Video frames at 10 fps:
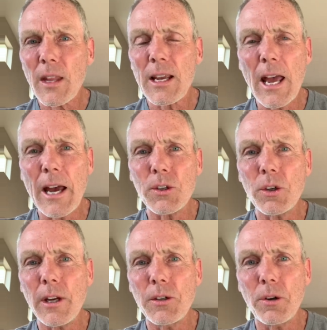as you
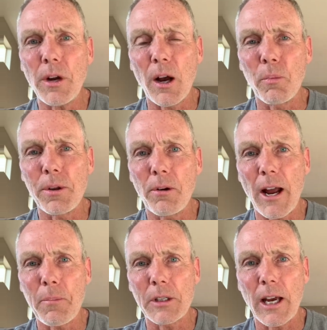need to help with your
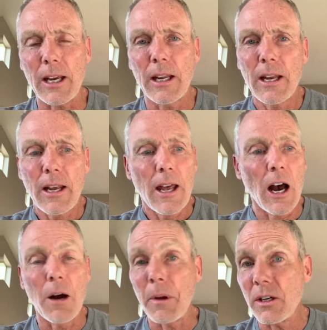appetite,
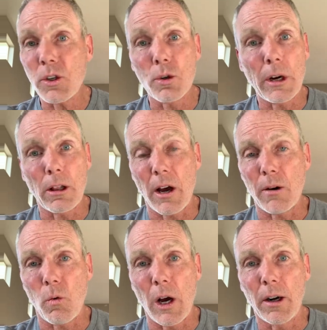and just drink a lot
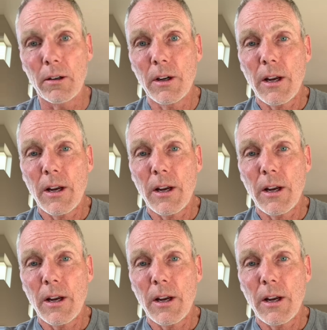of water.